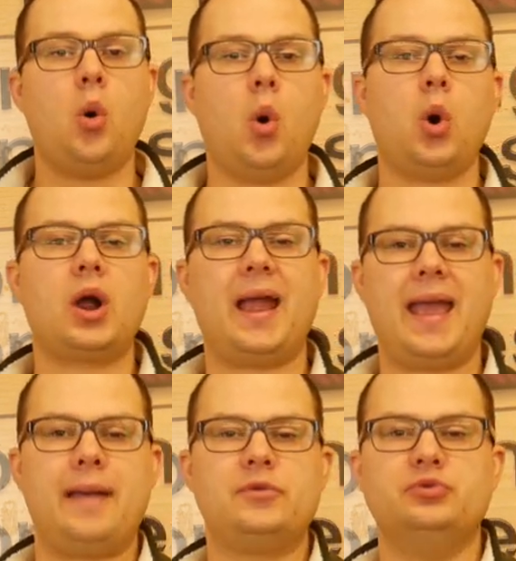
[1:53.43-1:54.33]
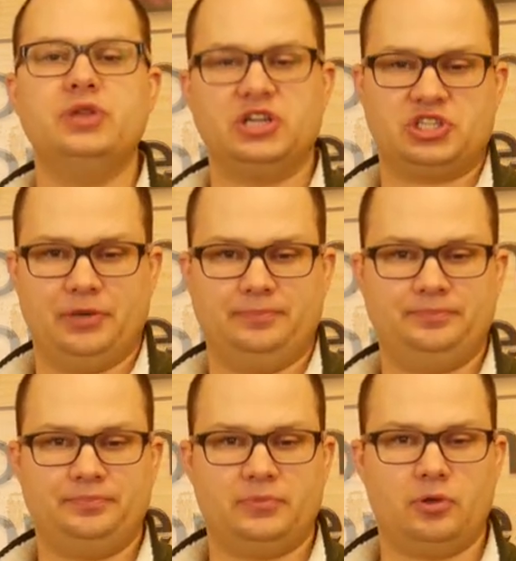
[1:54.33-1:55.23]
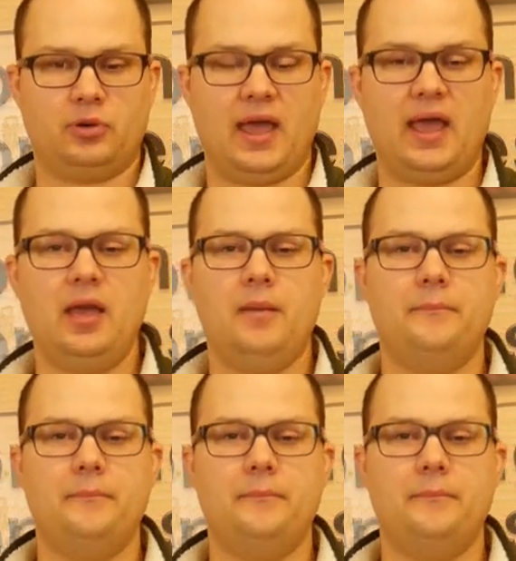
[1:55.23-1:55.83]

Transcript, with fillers: or ammunition, okay?